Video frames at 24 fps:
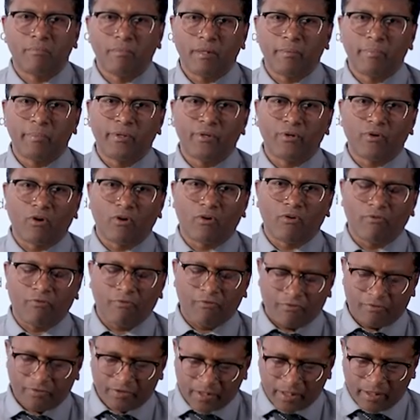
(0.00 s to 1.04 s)
may be of
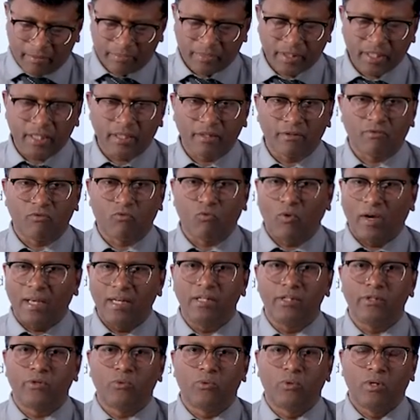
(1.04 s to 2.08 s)
something
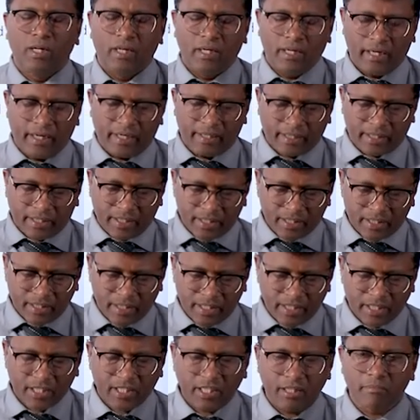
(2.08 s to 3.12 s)
value, and
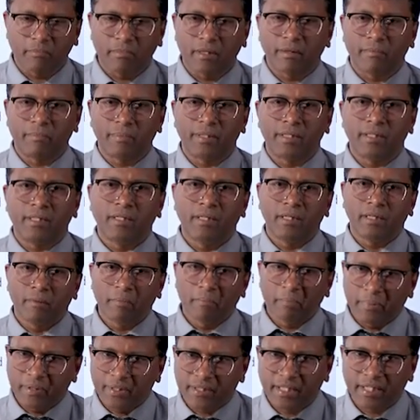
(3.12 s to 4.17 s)
consideration may be
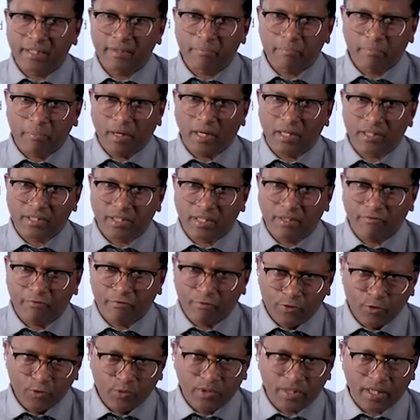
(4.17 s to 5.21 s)
present, past and
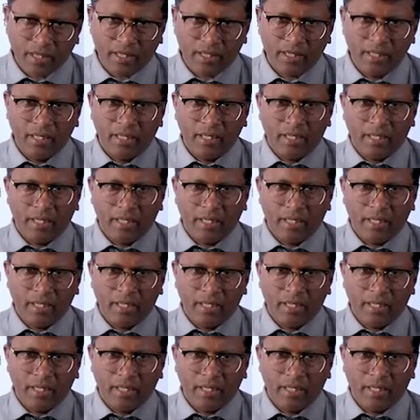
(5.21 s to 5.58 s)
future,